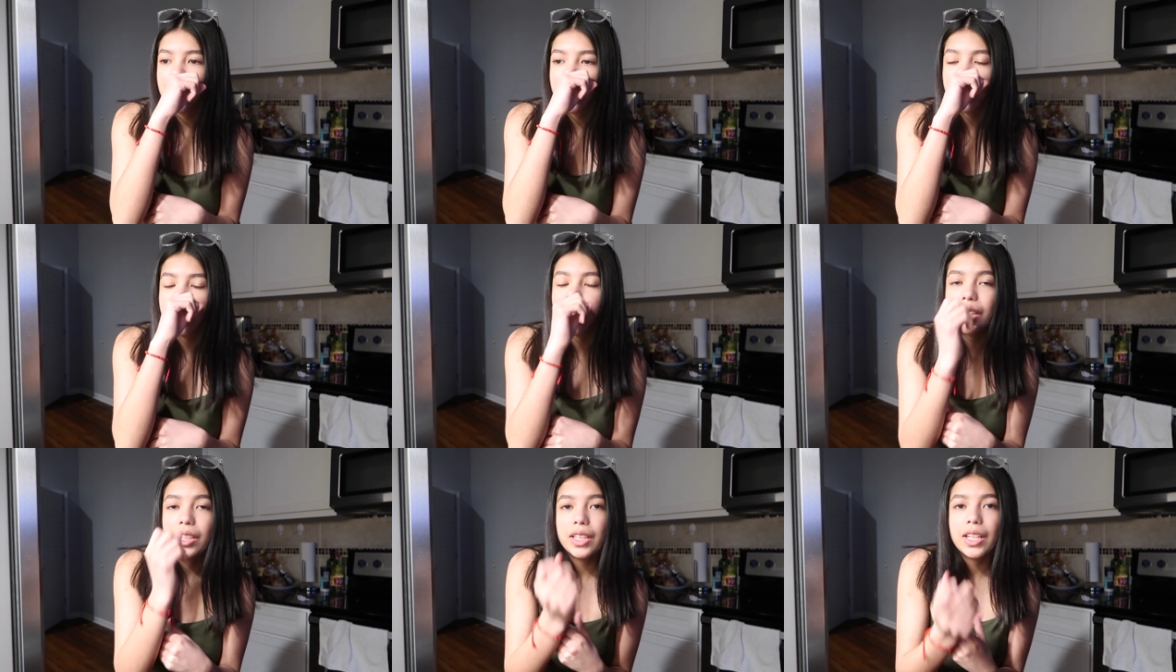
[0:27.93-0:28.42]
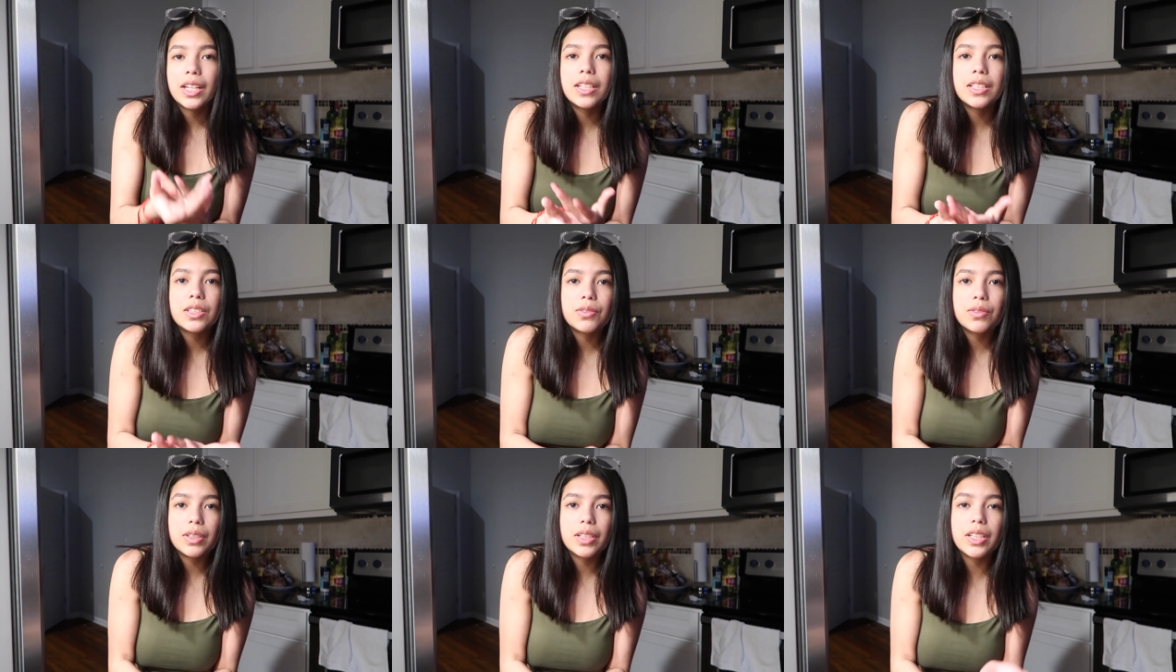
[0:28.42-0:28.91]
I heard that
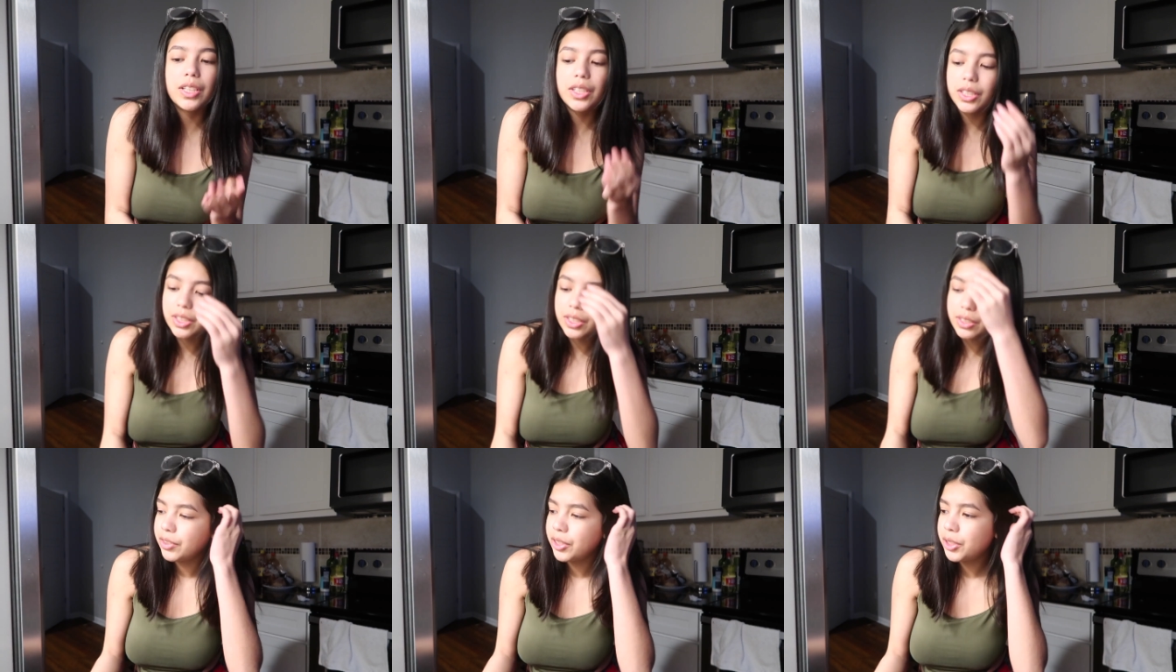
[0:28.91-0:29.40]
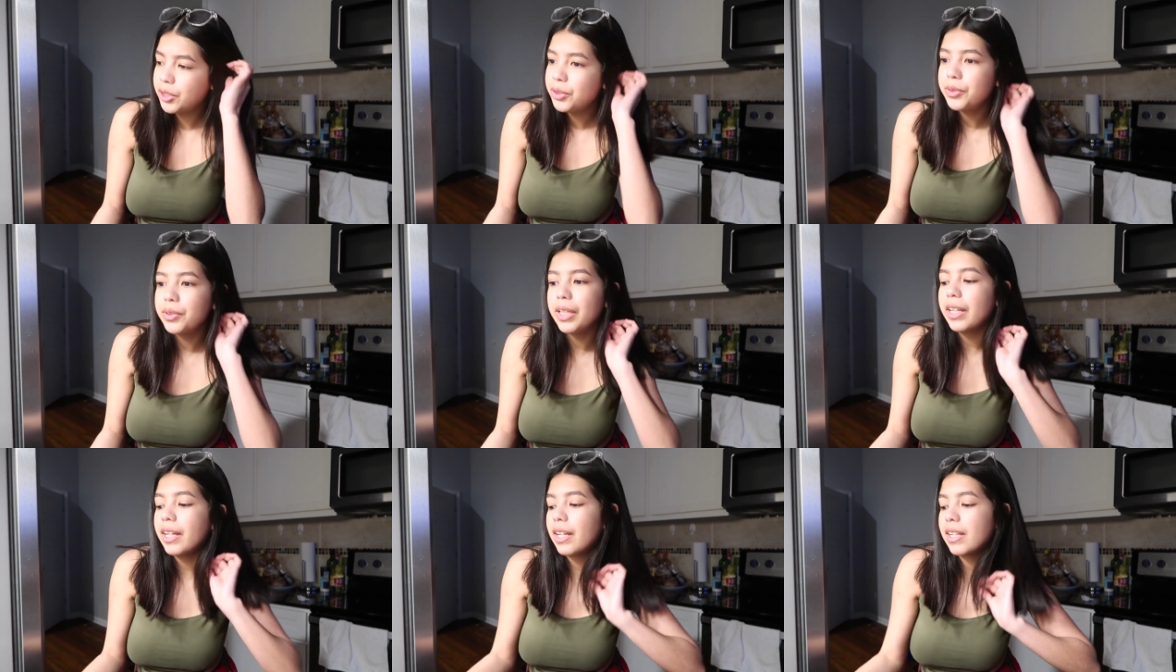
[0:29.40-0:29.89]
it's really good for you,
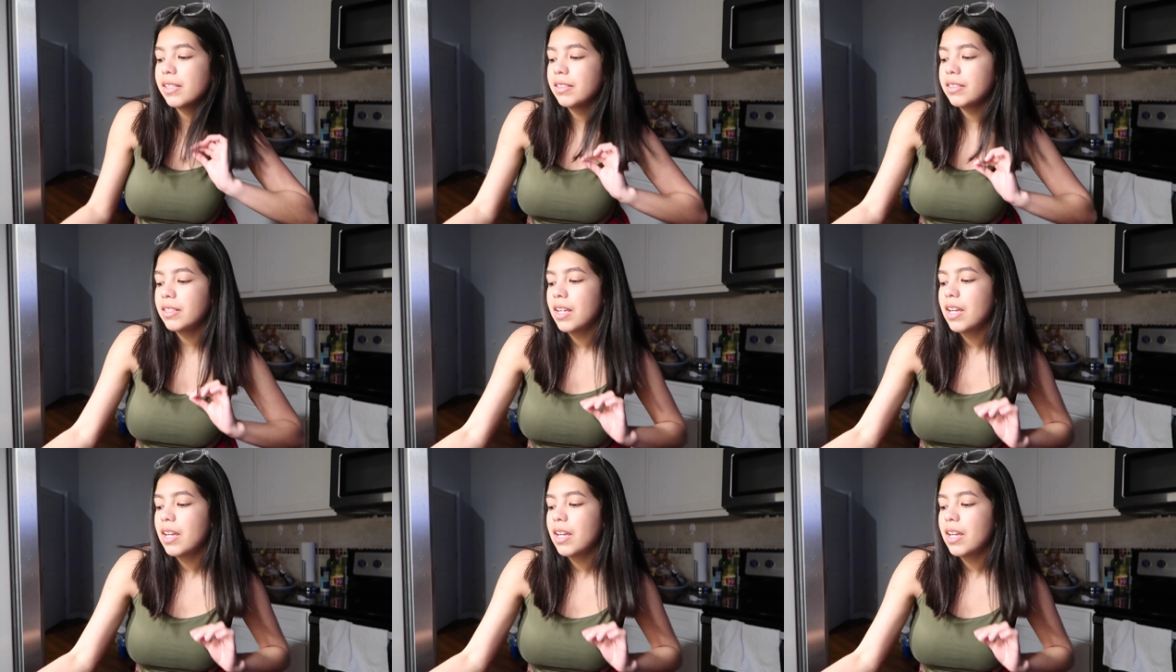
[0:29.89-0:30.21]
I guess.